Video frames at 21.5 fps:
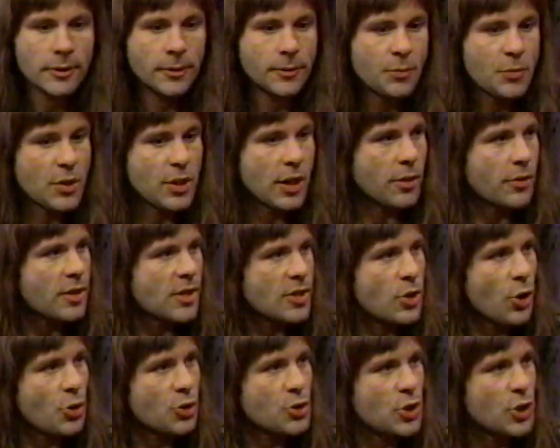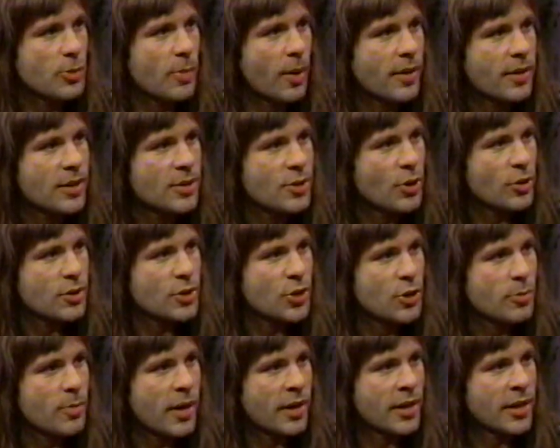you know, there's not
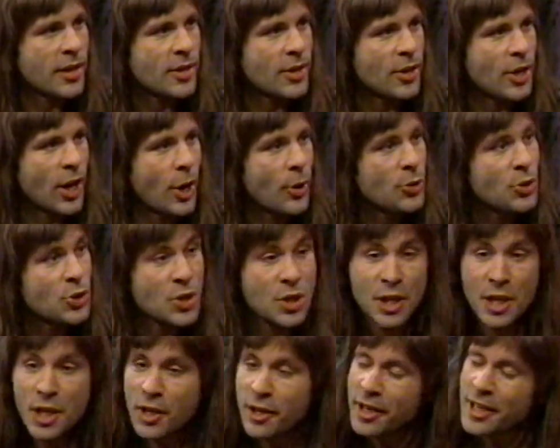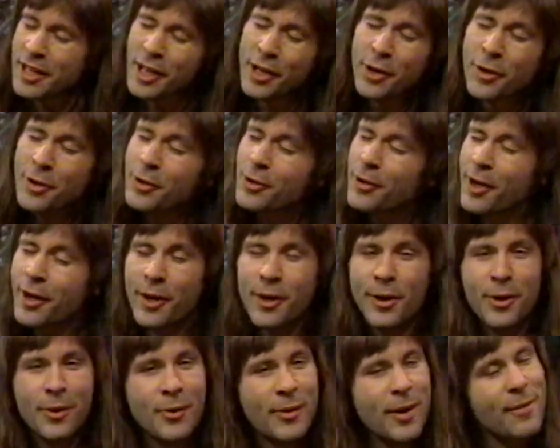too many, you know, cheerio,
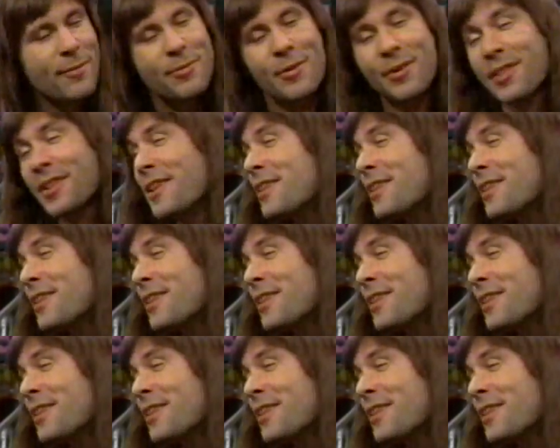everything's